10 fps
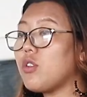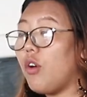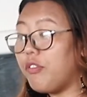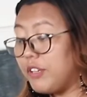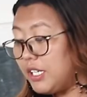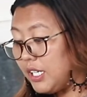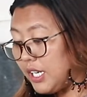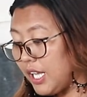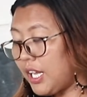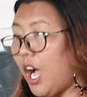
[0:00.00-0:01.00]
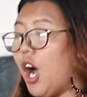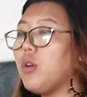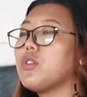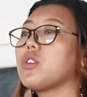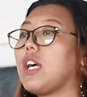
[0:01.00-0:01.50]
of learning
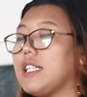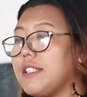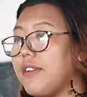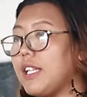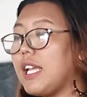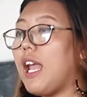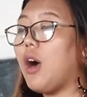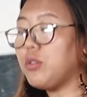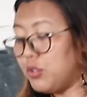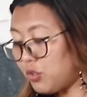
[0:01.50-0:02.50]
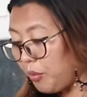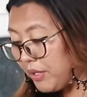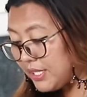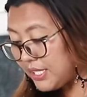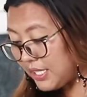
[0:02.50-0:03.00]
how to cultivate and how to
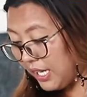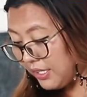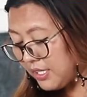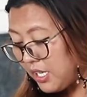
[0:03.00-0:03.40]
domesticate.